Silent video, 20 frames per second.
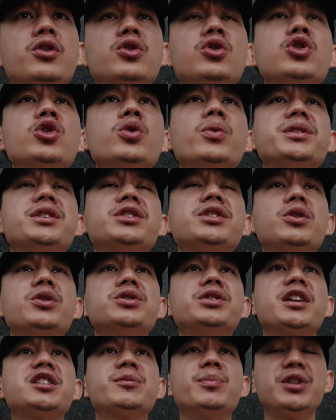Google is
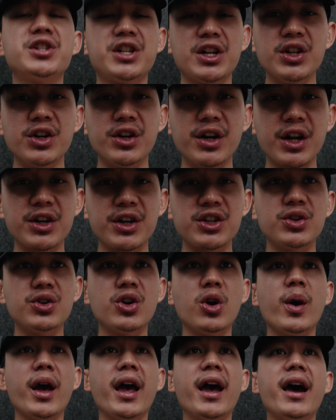using its machine learning to
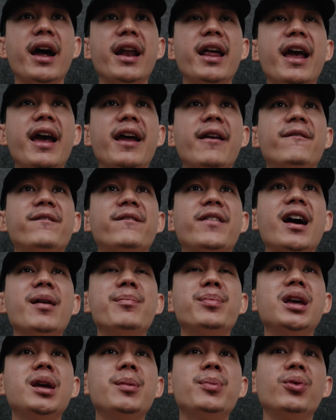go ahead and find
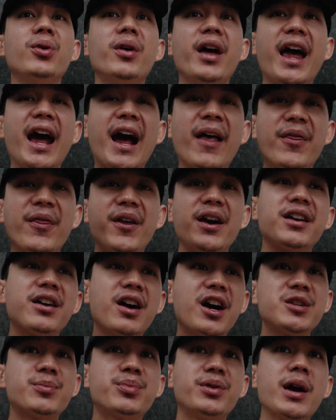people at that
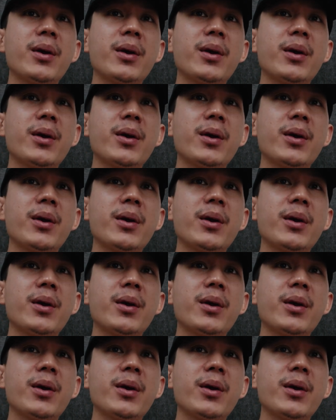cost per